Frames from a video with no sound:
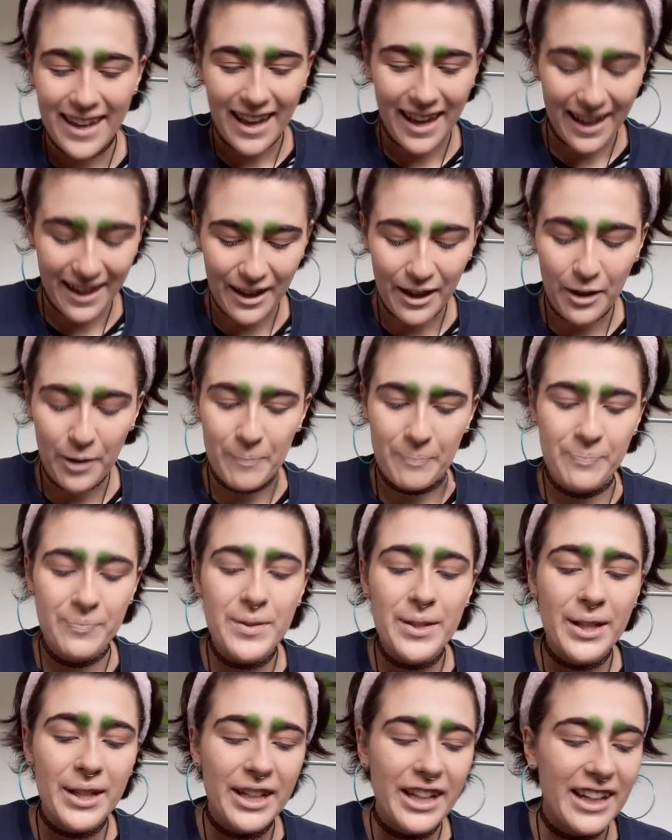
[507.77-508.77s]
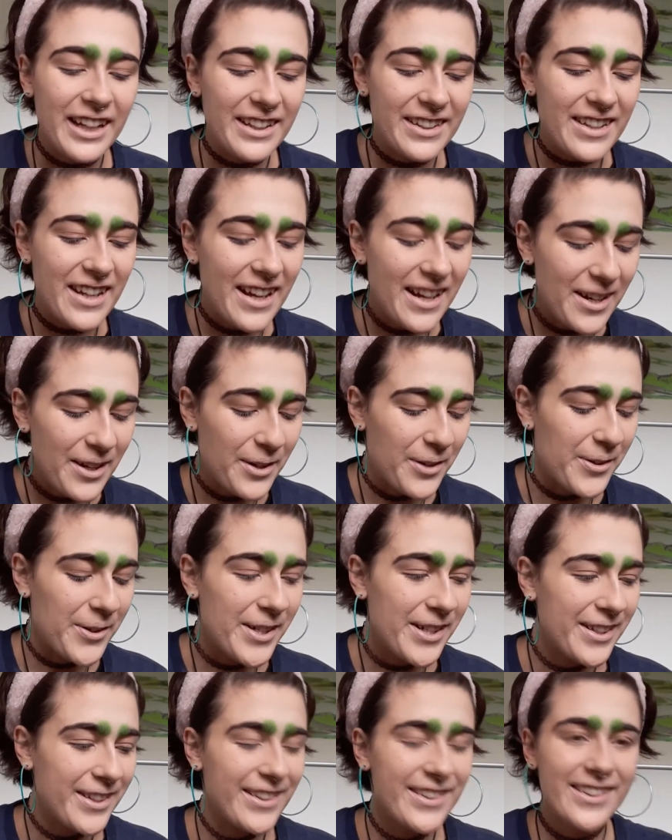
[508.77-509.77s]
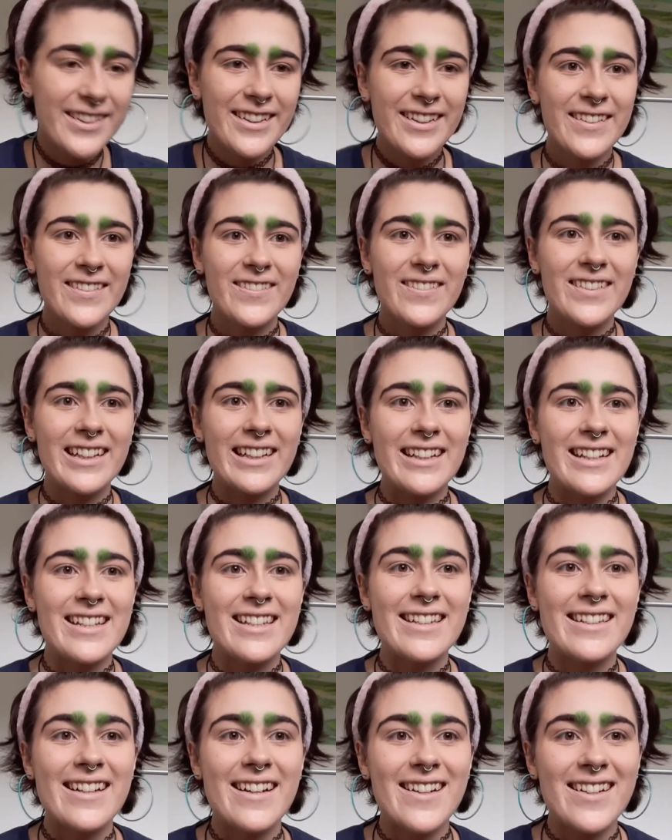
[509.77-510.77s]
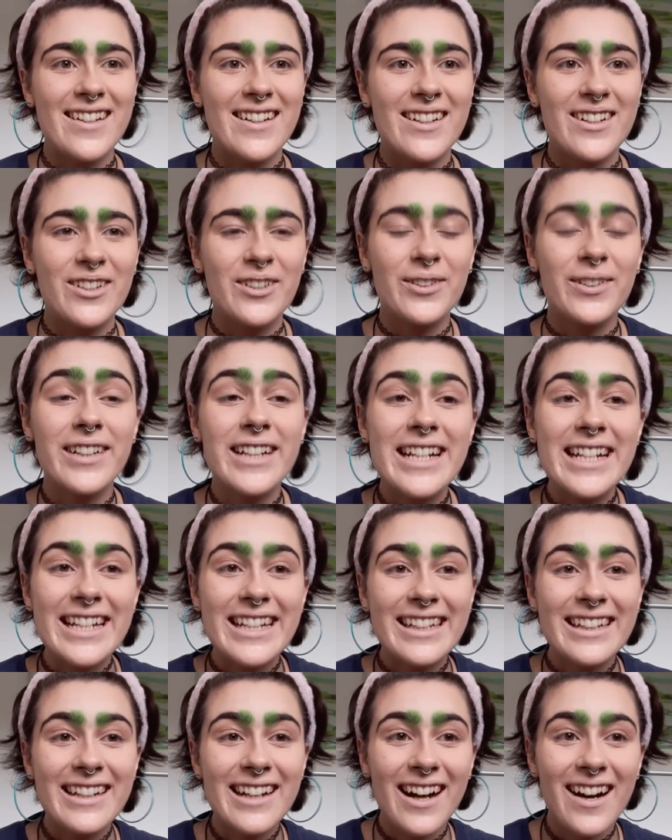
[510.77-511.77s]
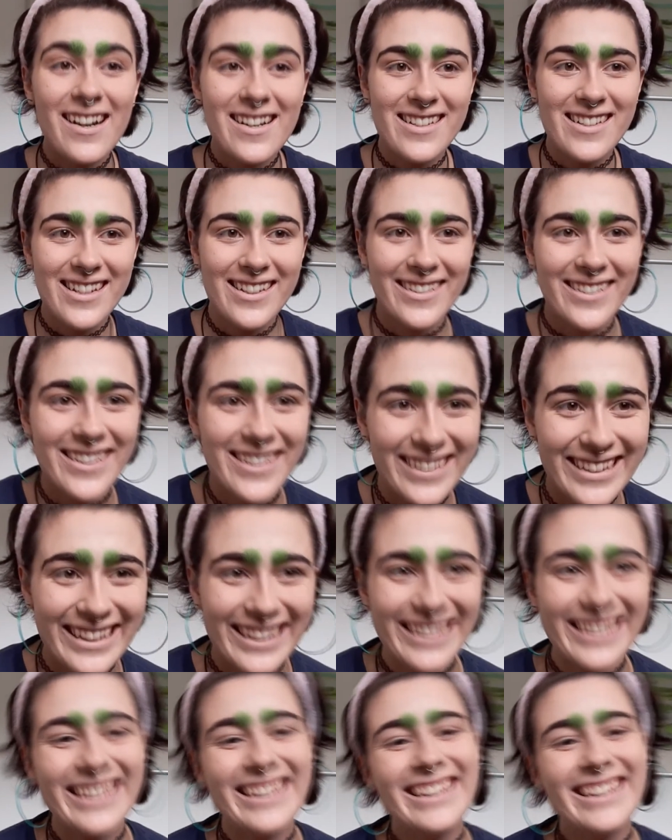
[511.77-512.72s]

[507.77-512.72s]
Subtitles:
And now we're gonna start our green contour.